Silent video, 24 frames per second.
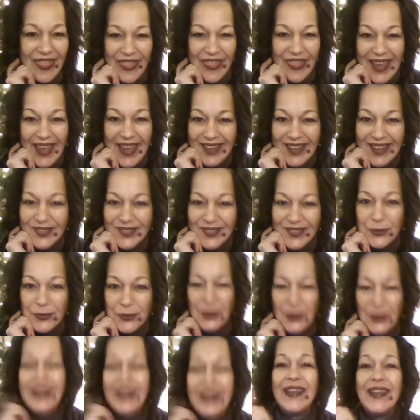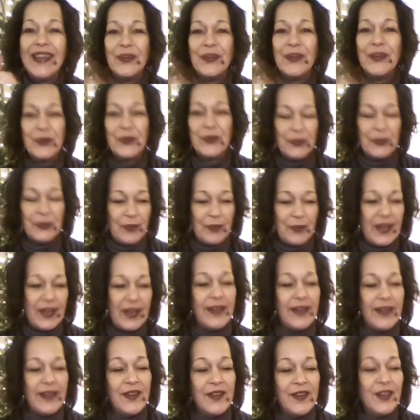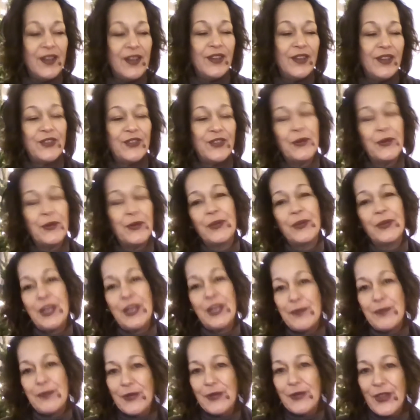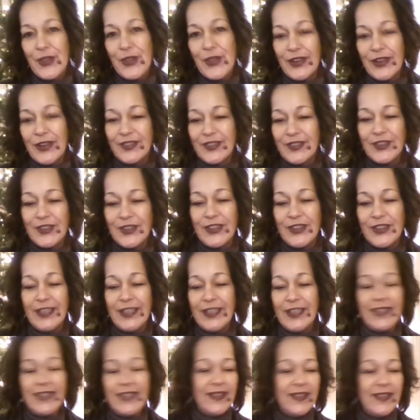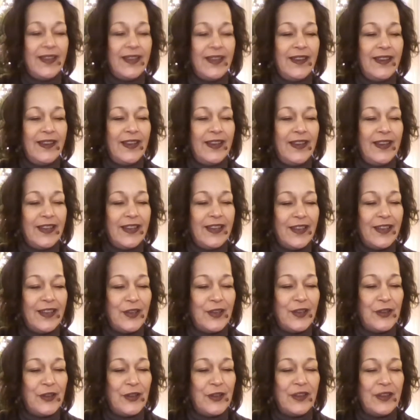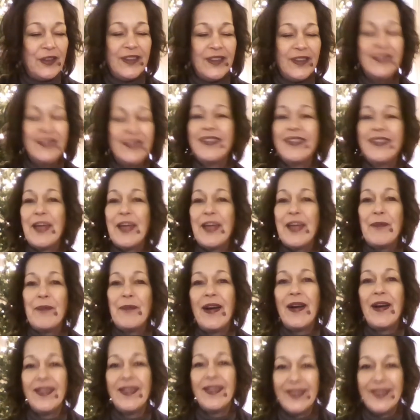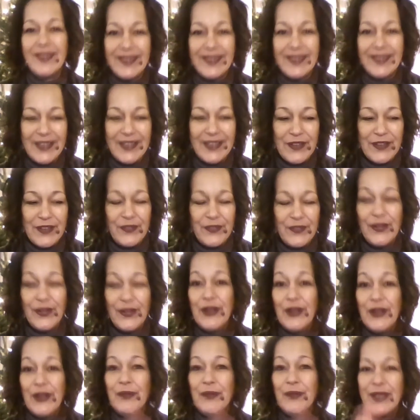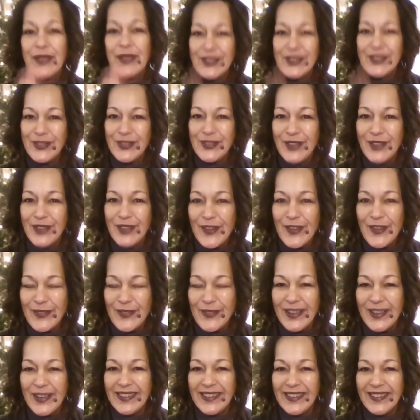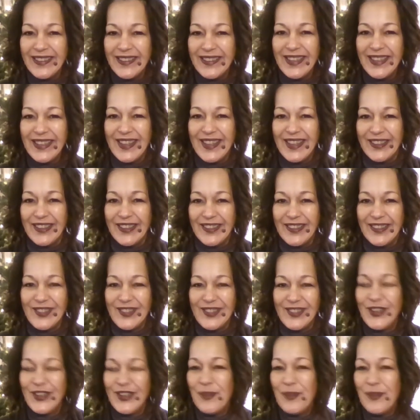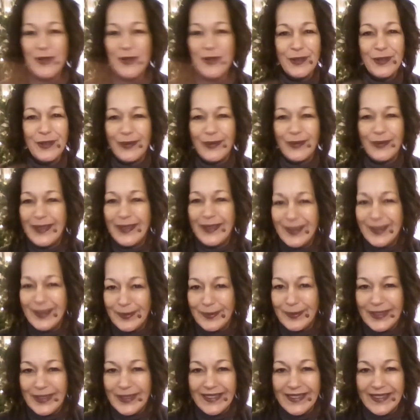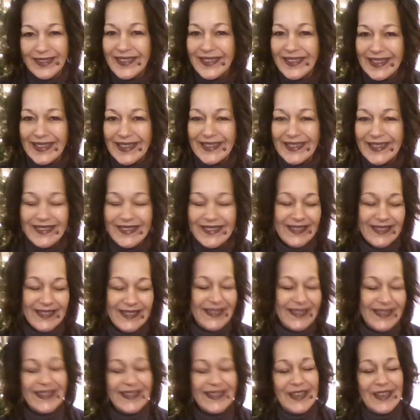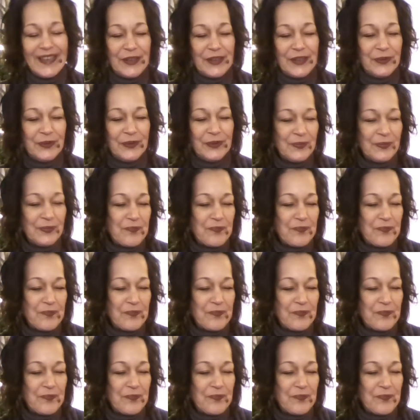that's what it will be. So keep your thoughts good, stay positive, because you don't want yucky thoughts. You don't want your week to be yucky, you know?